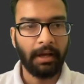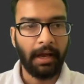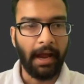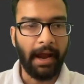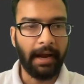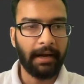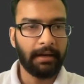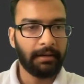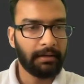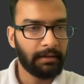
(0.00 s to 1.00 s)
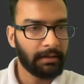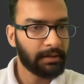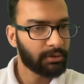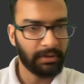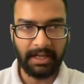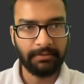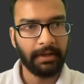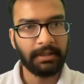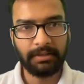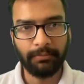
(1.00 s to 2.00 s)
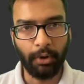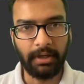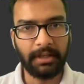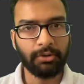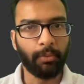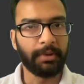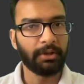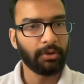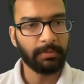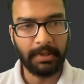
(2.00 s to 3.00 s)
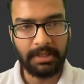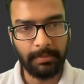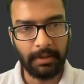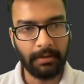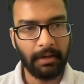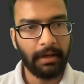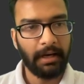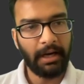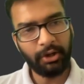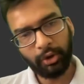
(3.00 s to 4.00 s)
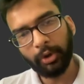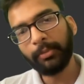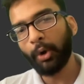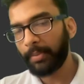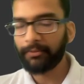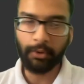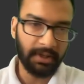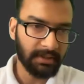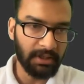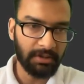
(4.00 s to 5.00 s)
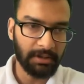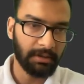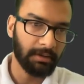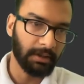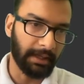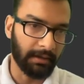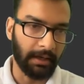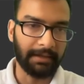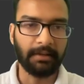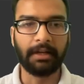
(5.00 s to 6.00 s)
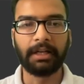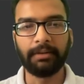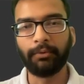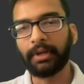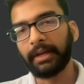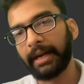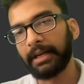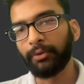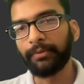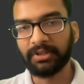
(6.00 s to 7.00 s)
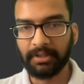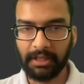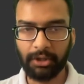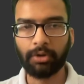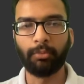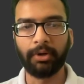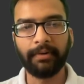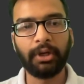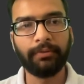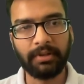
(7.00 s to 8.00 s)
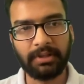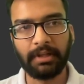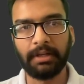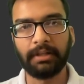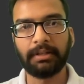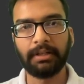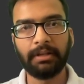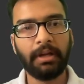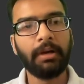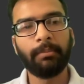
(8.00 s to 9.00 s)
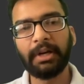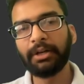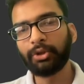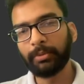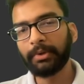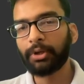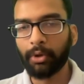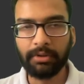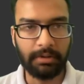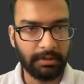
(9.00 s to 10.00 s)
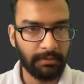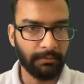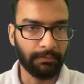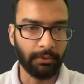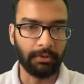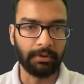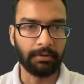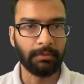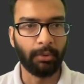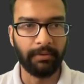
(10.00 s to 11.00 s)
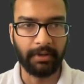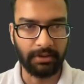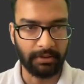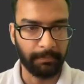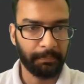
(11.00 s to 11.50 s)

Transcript: and so that's why it violates open close principle. It should be open for extension, like at the runtime we can add new functionality or modify new functionality, but it should be closed for modification.